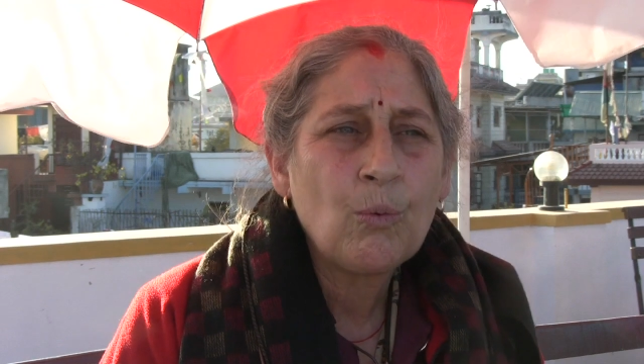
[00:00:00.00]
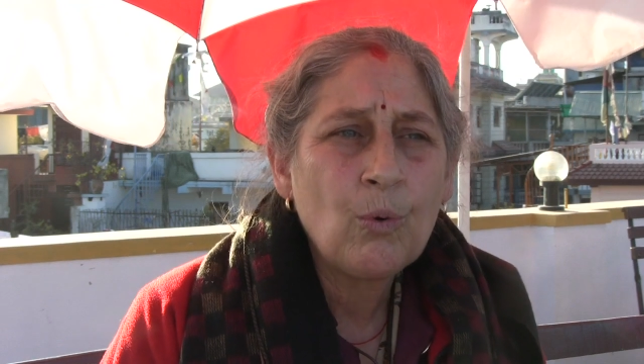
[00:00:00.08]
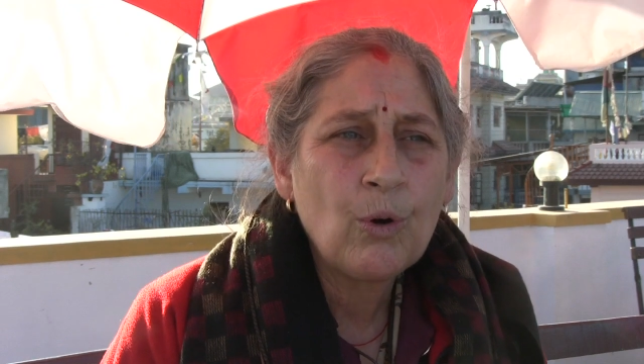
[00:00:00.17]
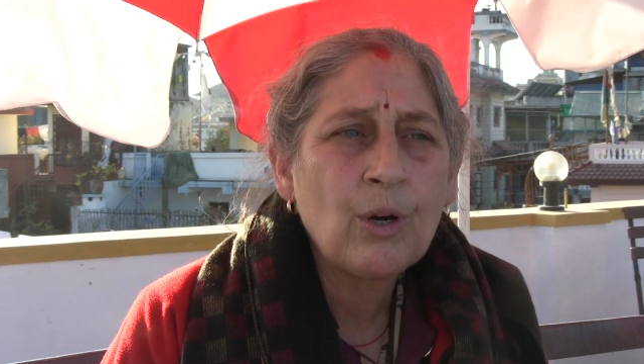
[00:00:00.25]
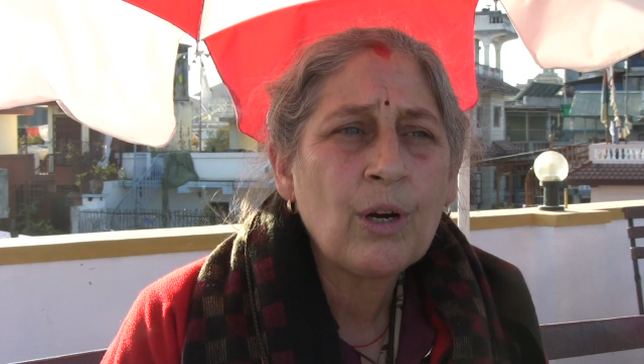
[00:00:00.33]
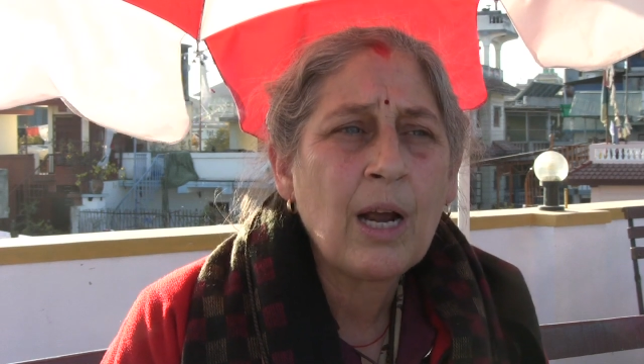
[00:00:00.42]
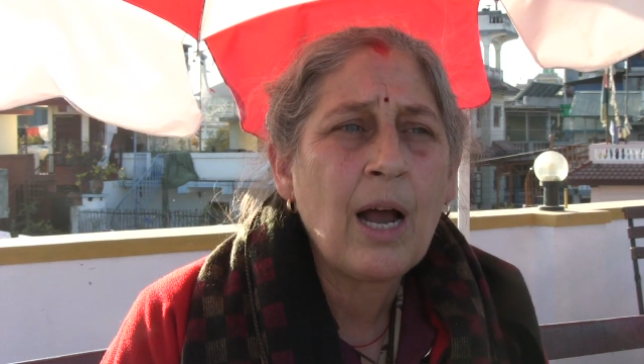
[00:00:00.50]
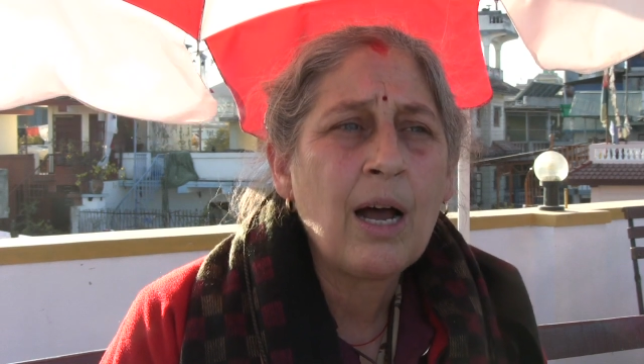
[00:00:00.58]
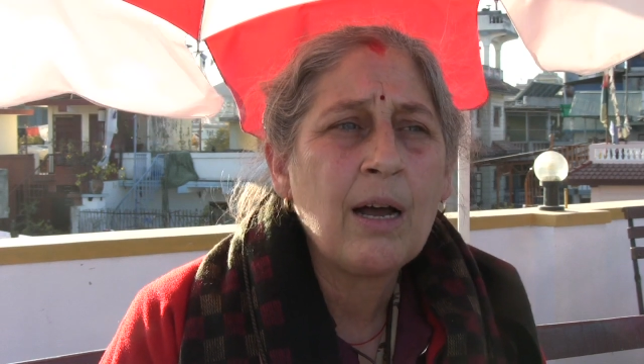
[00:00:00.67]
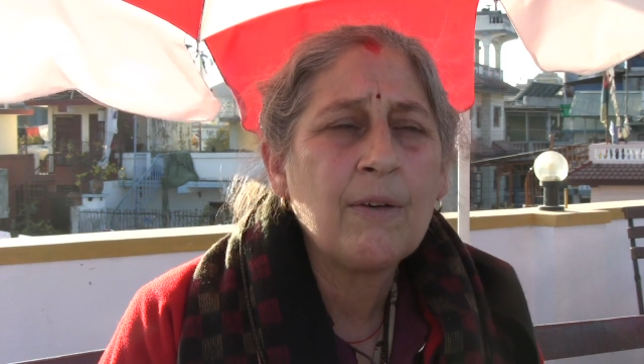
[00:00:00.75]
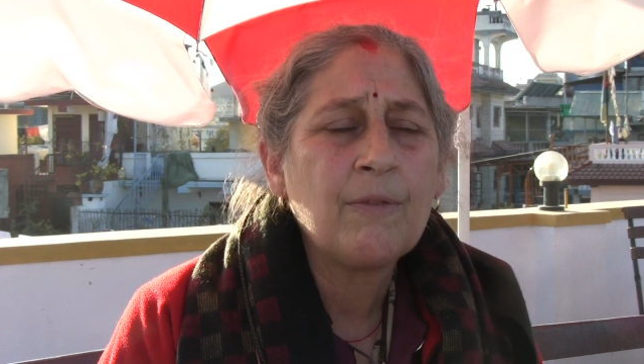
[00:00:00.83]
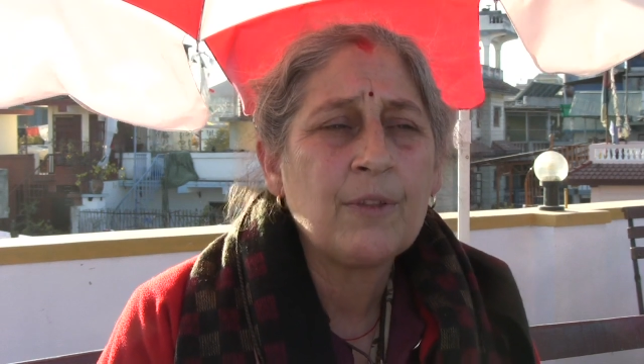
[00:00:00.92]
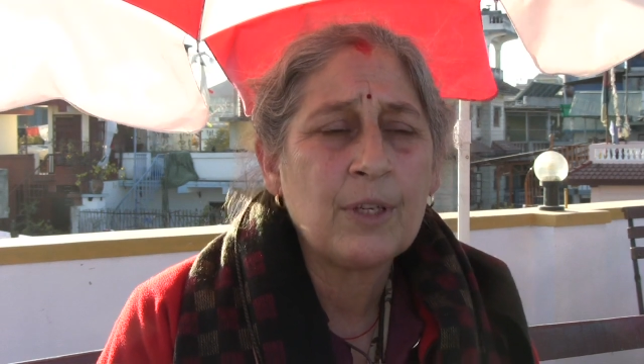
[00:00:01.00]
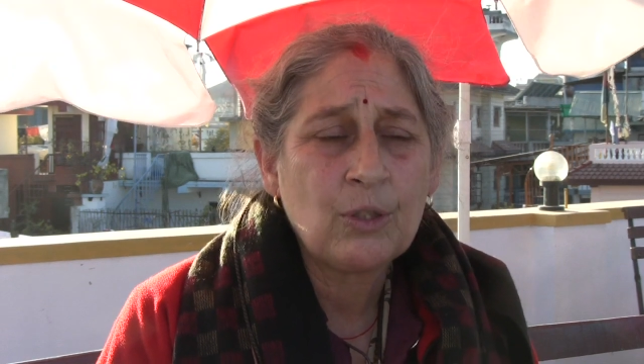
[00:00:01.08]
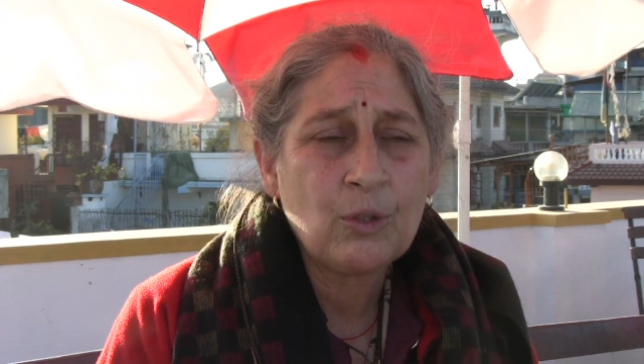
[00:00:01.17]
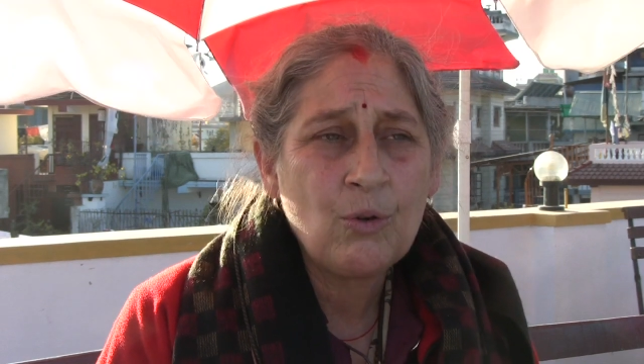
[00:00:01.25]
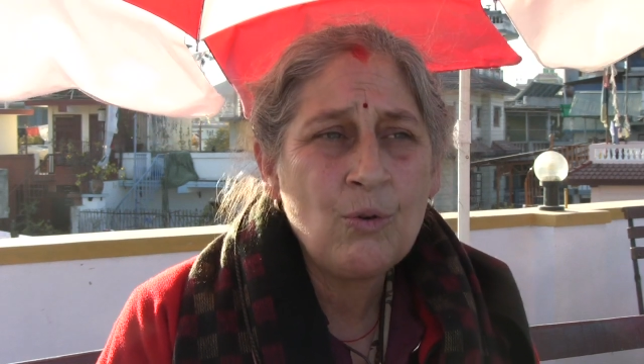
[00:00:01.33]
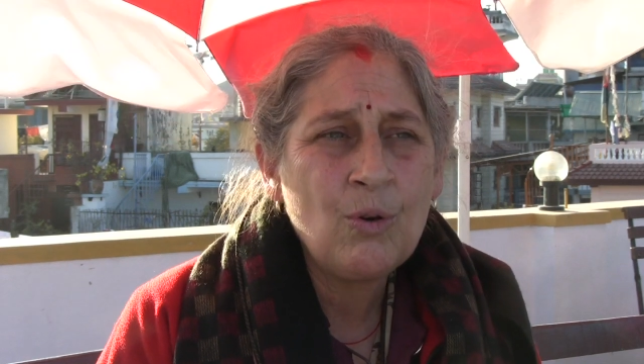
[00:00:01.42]
the work of the
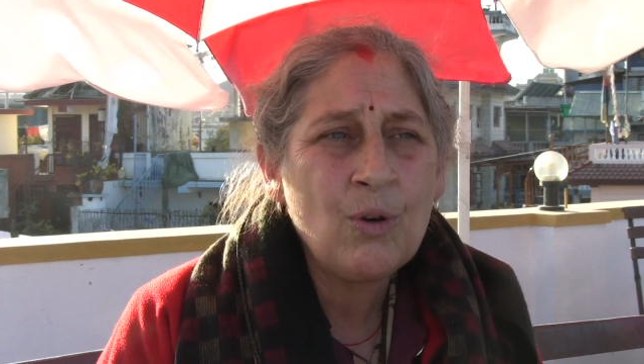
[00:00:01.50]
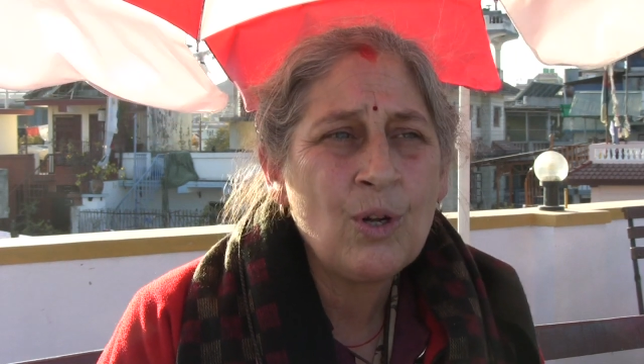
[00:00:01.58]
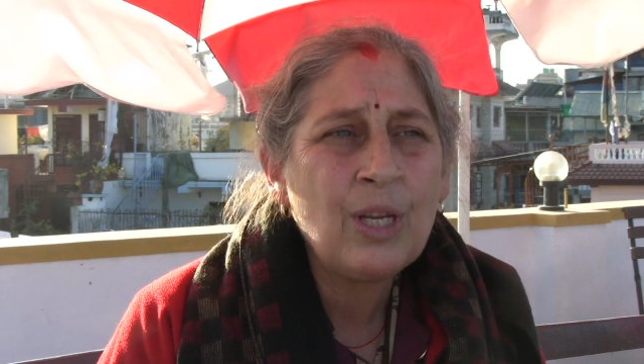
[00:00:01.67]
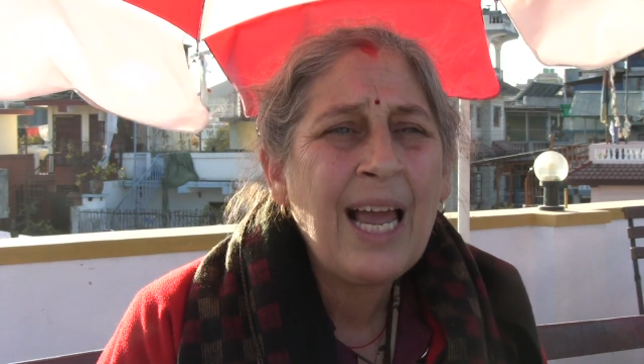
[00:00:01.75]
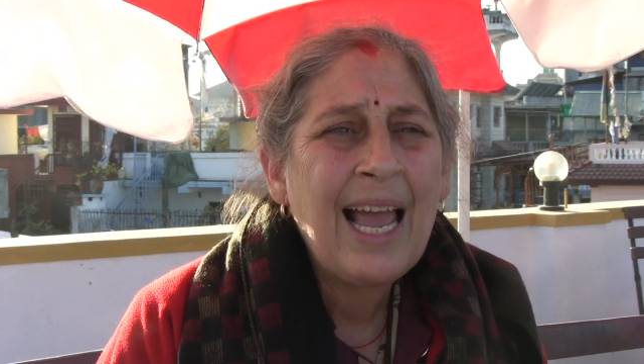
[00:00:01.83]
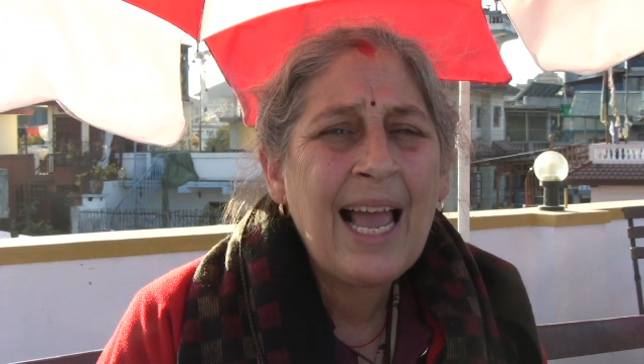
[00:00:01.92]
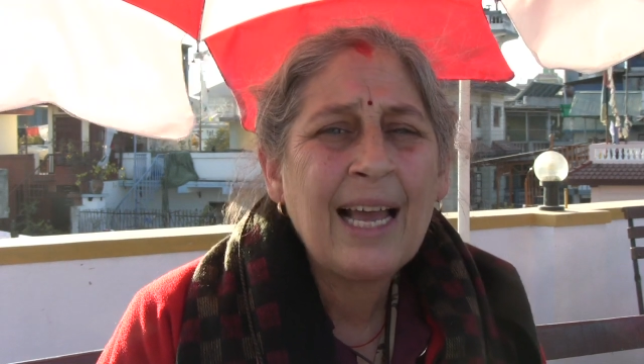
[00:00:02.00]
school